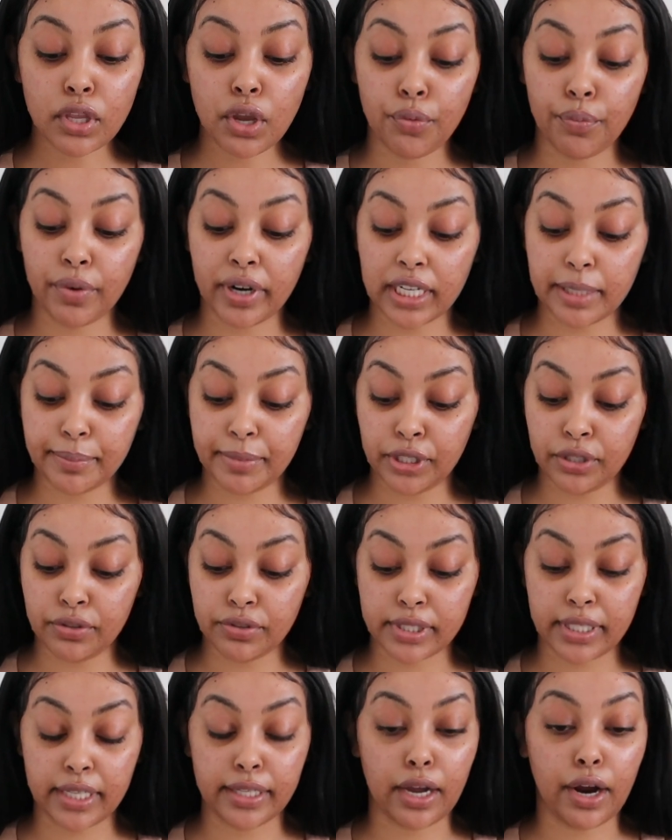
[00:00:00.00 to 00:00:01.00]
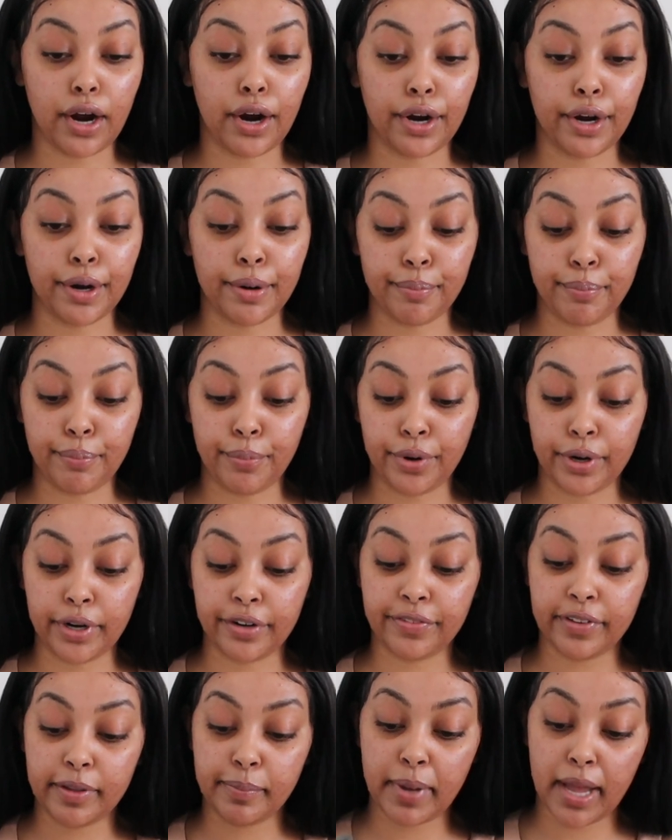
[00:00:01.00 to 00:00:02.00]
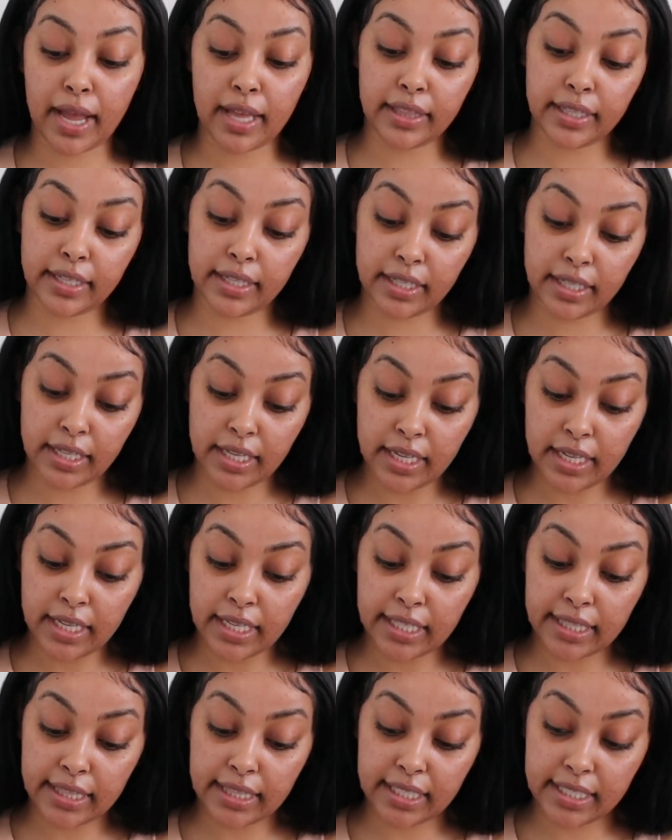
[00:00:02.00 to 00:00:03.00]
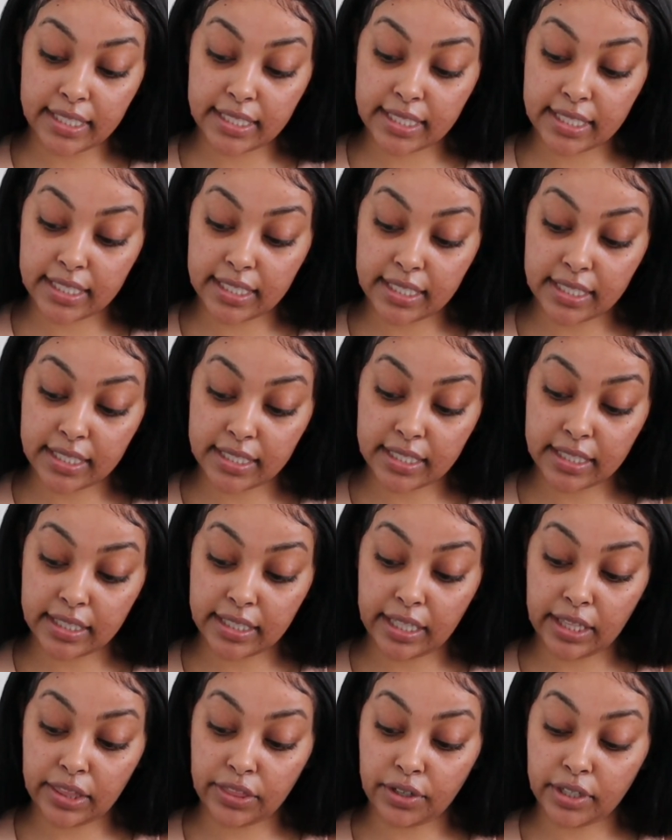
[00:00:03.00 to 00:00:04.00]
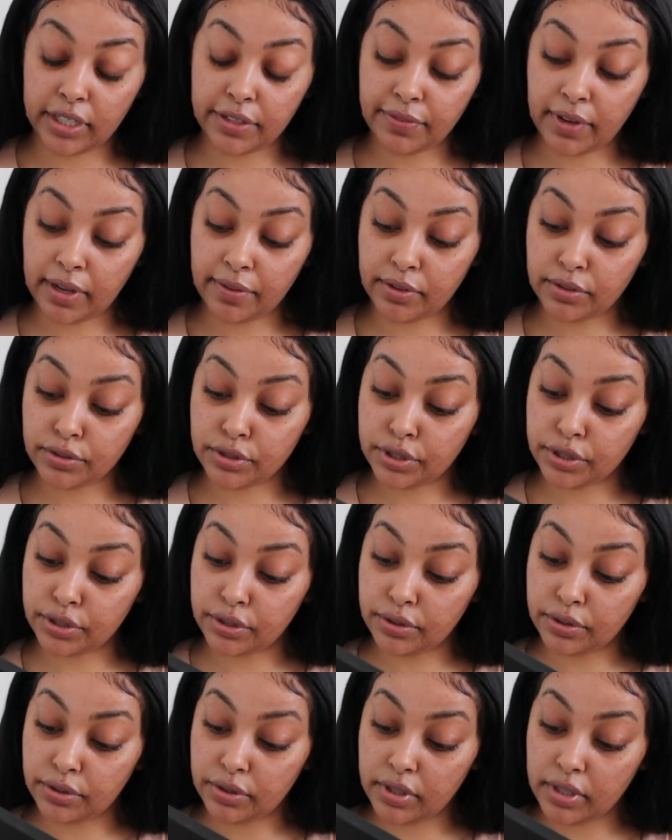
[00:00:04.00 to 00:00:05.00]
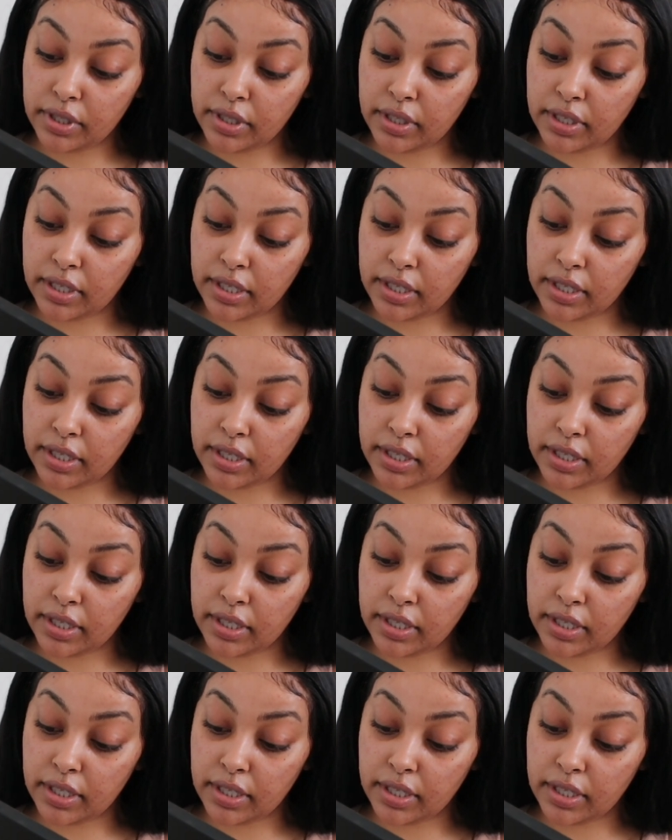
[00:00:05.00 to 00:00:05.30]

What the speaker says: We're gonna be using our Morphe palette. This is the 3502